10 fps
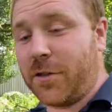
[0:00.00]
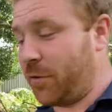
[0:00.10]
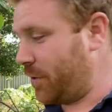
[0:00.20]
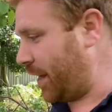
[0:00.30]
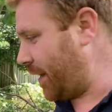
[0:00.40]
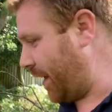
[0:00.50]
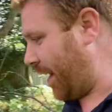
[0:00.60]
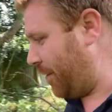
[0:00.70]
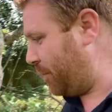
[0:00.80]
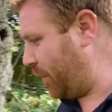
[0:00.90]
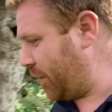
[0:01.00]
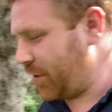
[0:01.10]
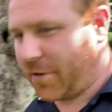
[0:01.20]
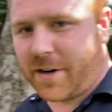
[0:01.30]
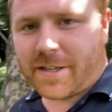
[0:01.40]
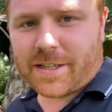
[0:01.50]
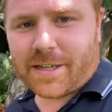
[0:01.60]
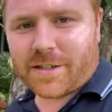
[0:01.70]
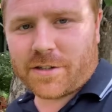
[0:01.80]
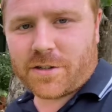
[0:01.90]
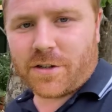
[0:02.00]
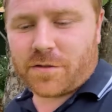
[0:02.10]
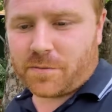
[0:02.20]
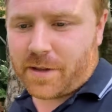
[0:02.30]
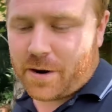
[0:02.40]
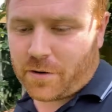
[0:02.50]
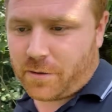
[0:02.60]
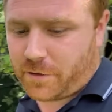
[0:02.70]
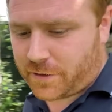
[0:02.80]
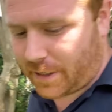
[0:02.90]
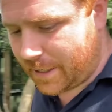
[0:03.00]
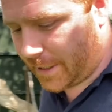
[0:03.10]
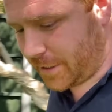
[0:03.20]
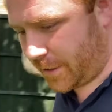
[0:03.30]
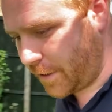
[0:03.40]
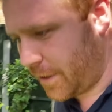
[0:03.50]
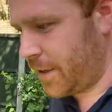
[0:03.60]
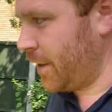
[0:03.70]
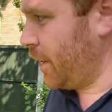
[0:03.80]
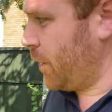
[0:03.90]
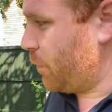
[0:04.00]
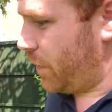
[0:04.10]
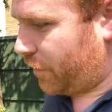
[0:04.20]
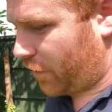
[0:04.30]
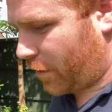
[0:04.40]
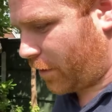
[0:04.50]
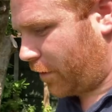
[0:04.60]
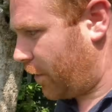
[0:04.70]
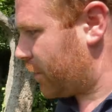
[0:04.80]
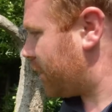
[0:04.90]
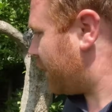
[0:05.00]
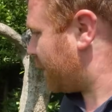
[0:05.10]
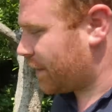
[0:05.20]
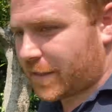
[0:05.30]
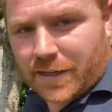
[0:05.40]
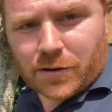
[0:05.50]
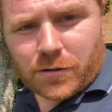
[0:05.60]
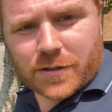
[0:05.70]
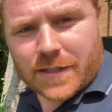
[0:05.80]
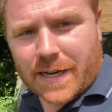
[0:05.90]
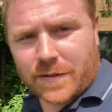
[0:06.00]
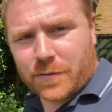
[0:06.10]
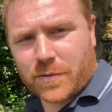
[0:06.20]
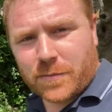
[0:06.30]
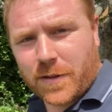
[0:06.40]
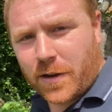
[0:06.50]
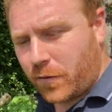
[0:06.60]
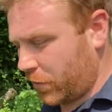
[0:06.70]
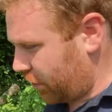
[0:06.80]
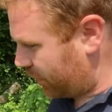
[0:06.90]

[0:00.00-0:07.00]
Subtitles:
do check that out. But there's a great selection to choose from there. We'll come on to that later. We've got lots of existing log stacks from some of the old